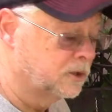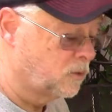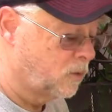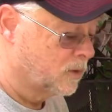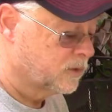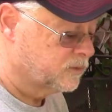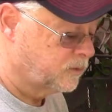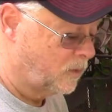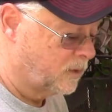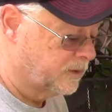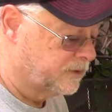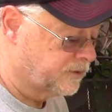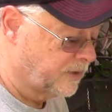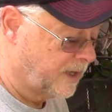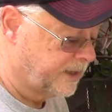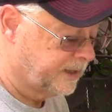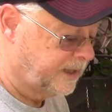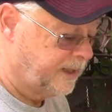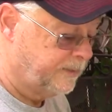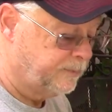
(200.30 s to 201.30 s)
You of course
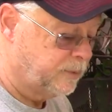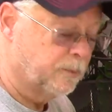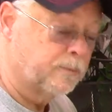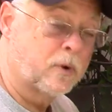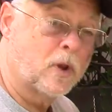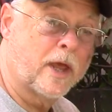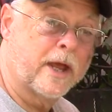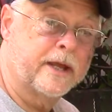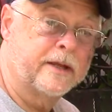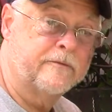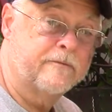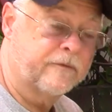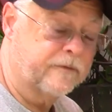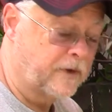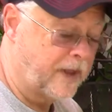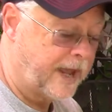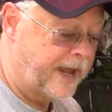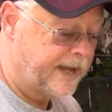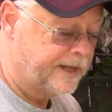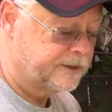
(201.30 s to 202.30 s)
want to try to keep your
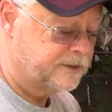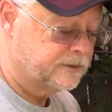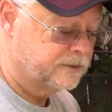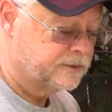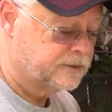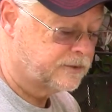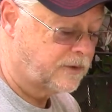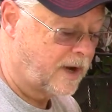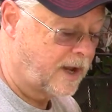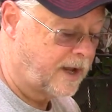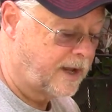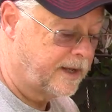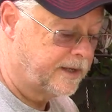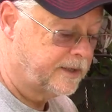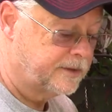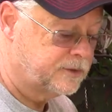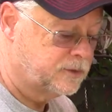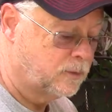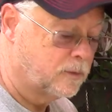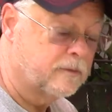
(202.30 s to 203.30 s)
blade flat to
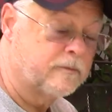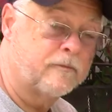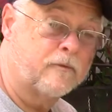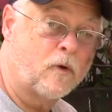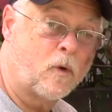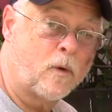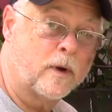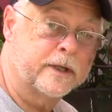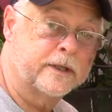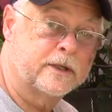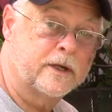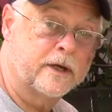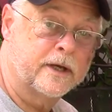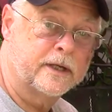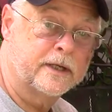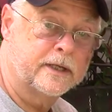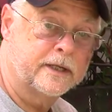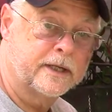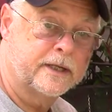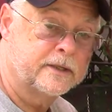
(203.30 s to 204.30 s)
try to avoid
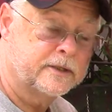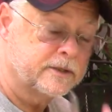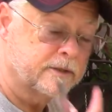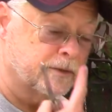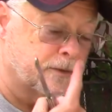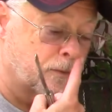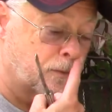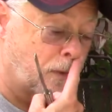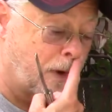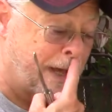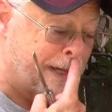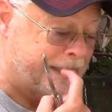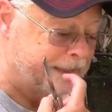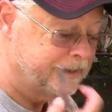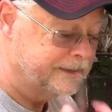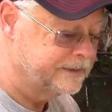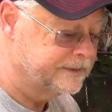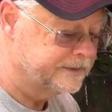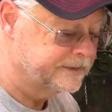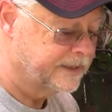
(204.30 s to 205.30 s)
cutting into the
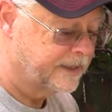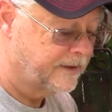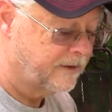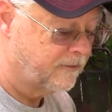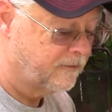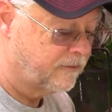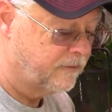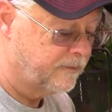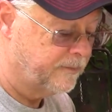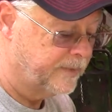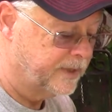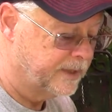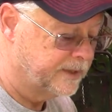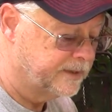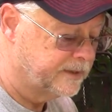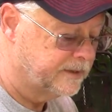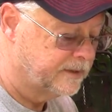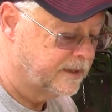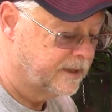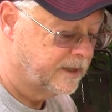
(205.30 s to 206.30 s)
rod itself,
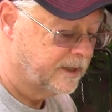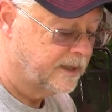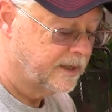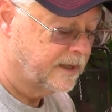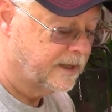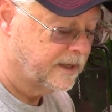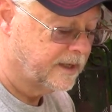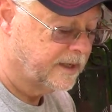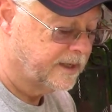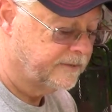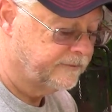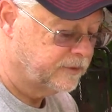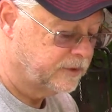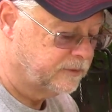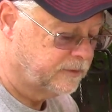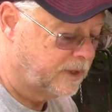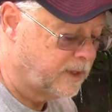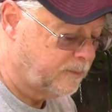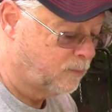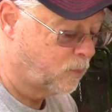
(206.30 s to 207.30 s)
but
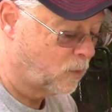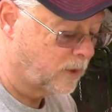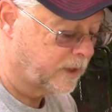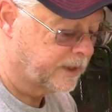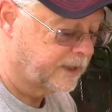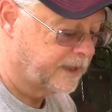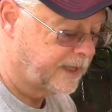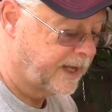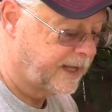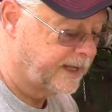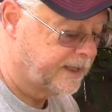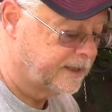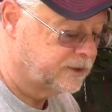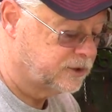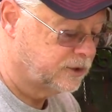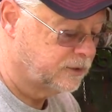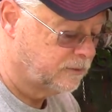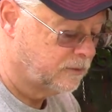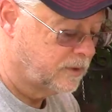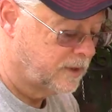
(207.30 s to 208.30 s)
if you keep working
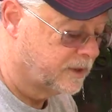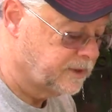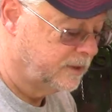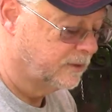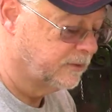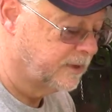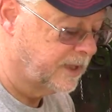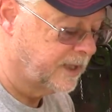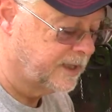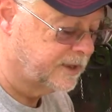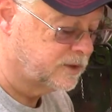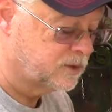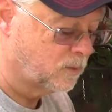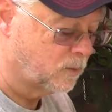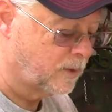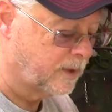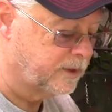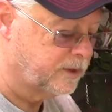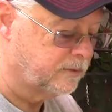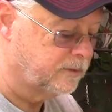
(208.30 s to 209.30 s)
at it, you'll get
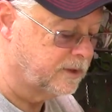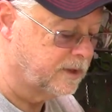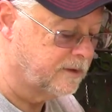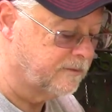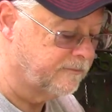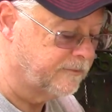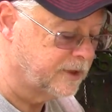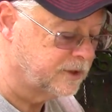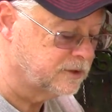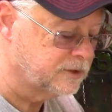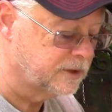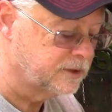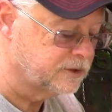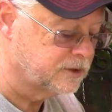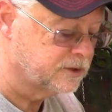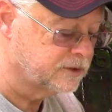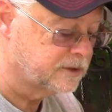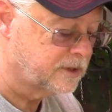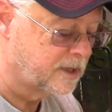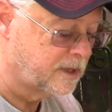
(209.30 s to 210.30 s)
it to where you can
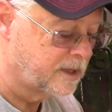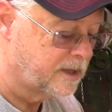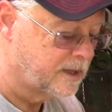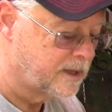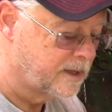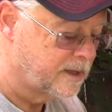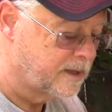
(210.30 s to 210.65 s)
eventually just